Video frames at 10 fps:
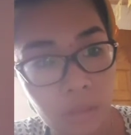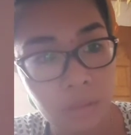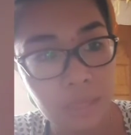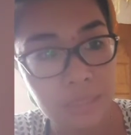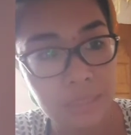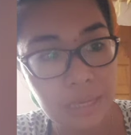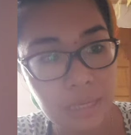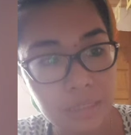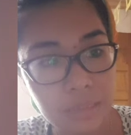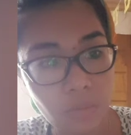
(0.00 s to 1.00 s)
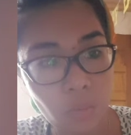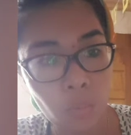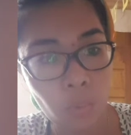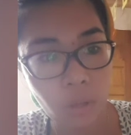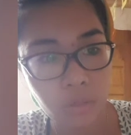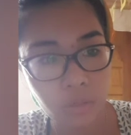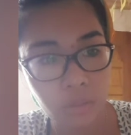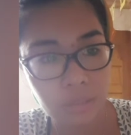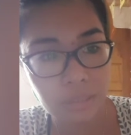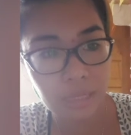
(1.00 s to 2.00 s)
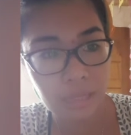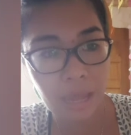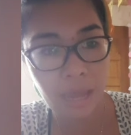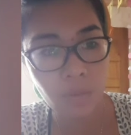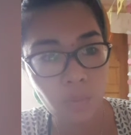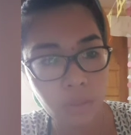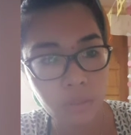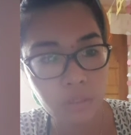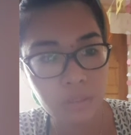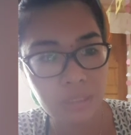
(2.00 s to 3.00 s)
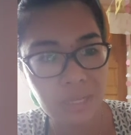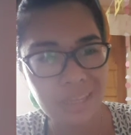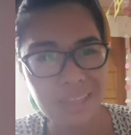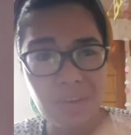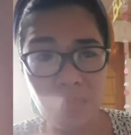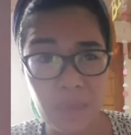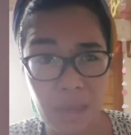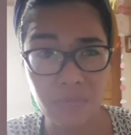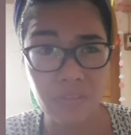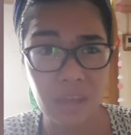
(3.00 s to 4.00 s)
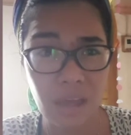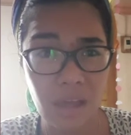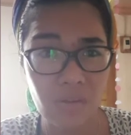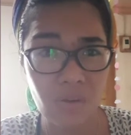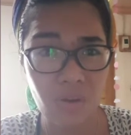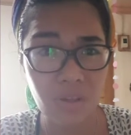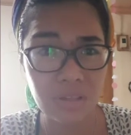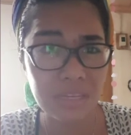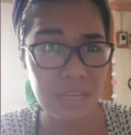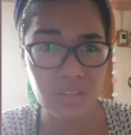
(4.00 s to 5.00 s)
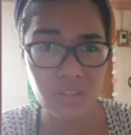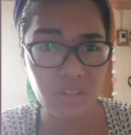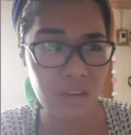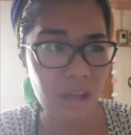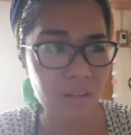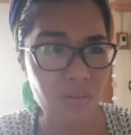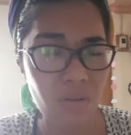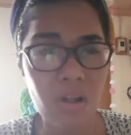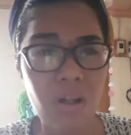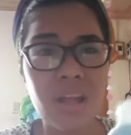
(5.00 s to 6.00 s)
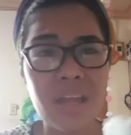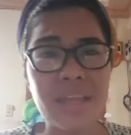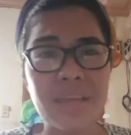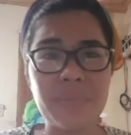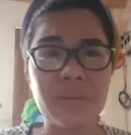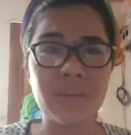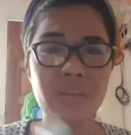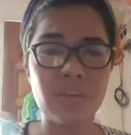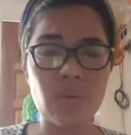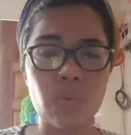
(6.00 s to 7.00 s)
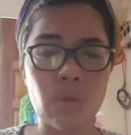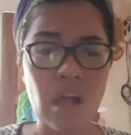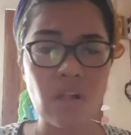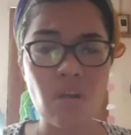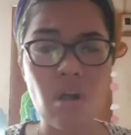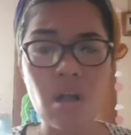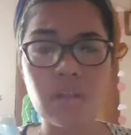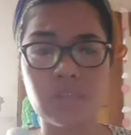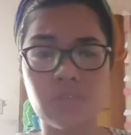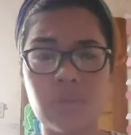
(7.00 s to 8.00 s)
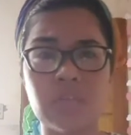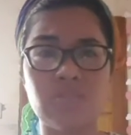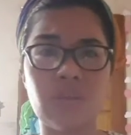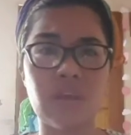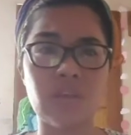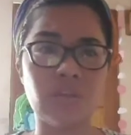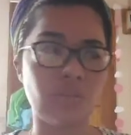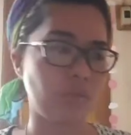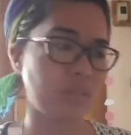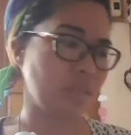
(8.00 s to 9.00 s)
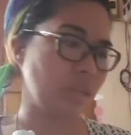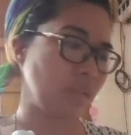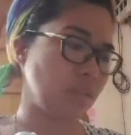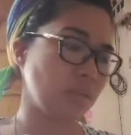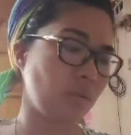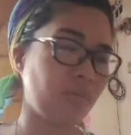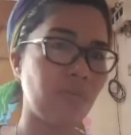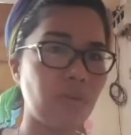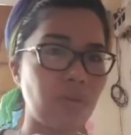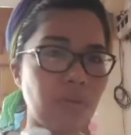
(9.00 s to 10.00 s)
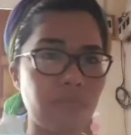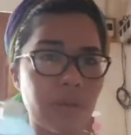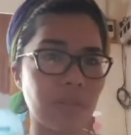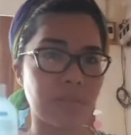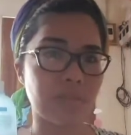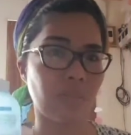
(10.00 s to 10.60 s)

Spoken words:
this has water content, high water content, and then we have the alcohol, denatured alcohol. But you know, alcohol is really drying on your skin. So if you could find